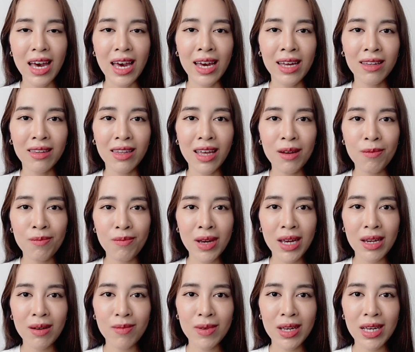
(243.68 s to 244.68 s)
and that
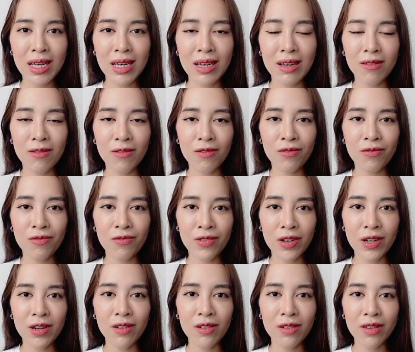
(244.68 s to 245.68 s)
made me
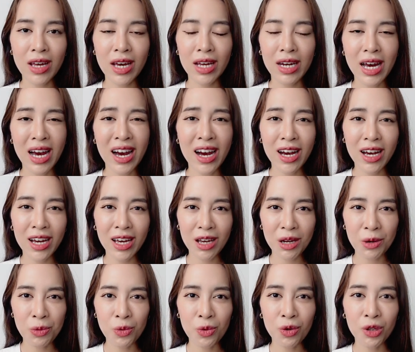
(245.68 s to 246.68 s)
feel that
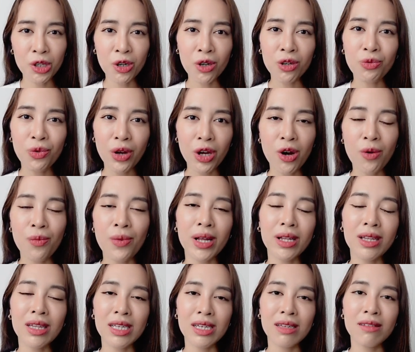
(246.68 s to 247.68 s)
I will not
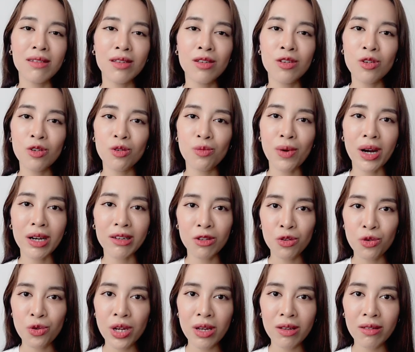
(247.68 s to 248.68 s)
recommend this to my
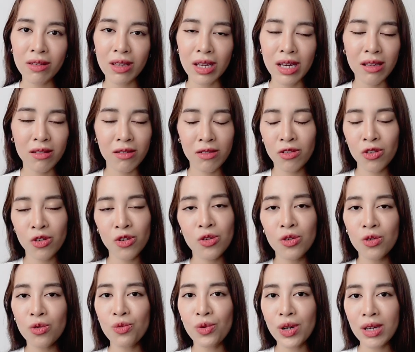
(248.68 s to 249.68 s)
students it's
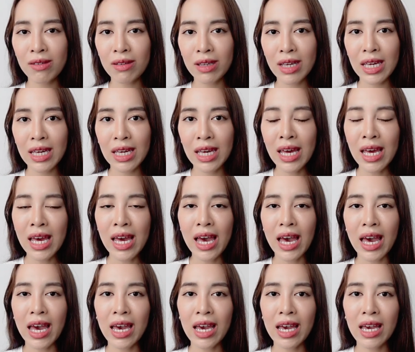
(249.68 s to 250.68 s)
too risky
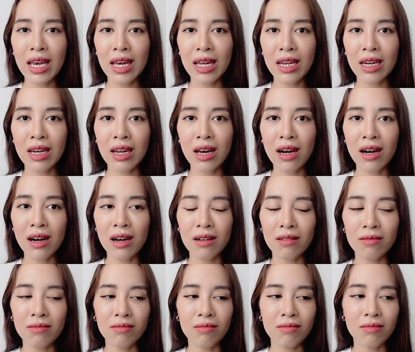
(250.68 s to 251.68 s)
and
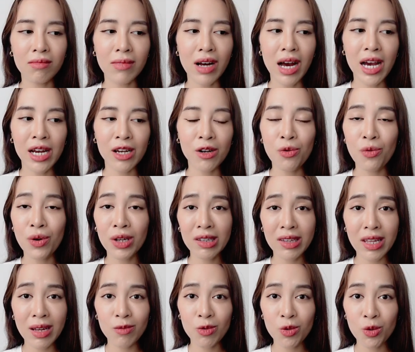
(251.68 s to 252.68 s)
um, I don't
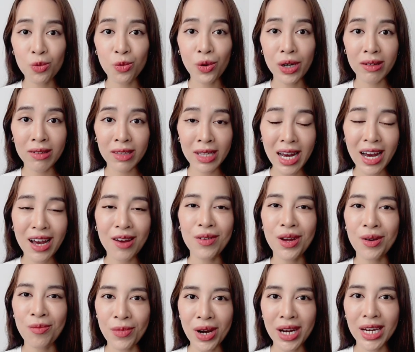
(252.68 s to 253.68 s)
want them to waste time
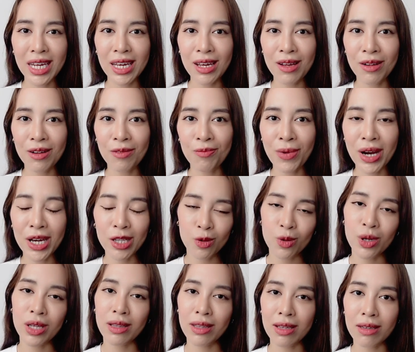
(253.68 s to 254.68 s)
and money by
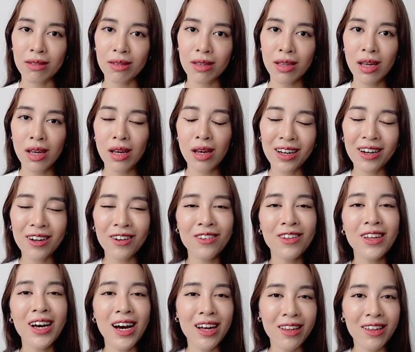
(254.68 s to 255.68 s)
doing this on
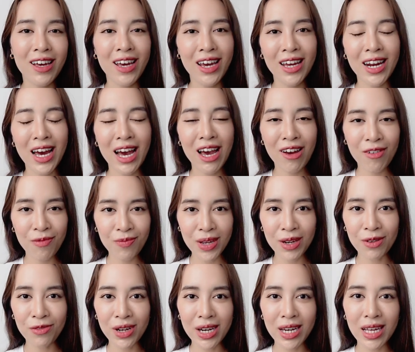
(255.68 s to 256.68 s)
the other hand I have
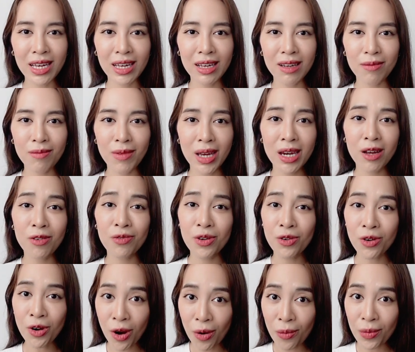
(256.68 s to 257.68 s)
been reading many of
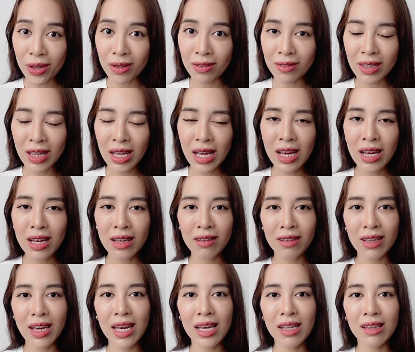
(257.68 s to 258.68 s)
your comments
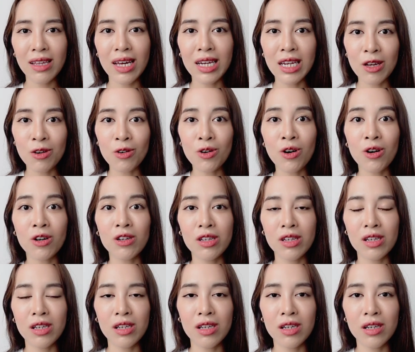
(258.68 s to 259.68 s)
saying that you got
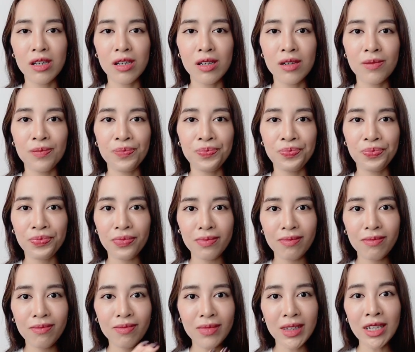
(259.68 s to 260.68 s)
um,
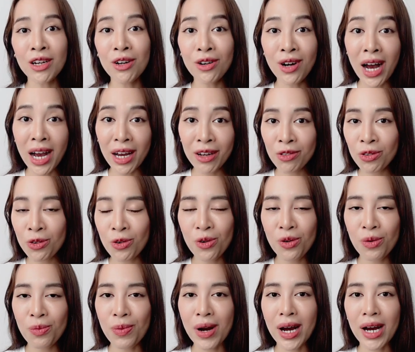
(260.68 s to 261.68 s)
a high
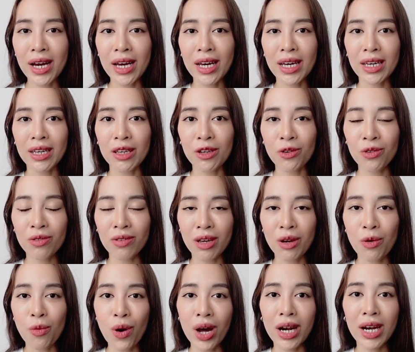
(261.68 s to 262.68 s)
score by
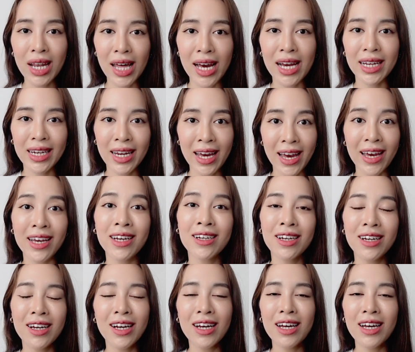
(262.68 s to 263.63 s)
using one line hack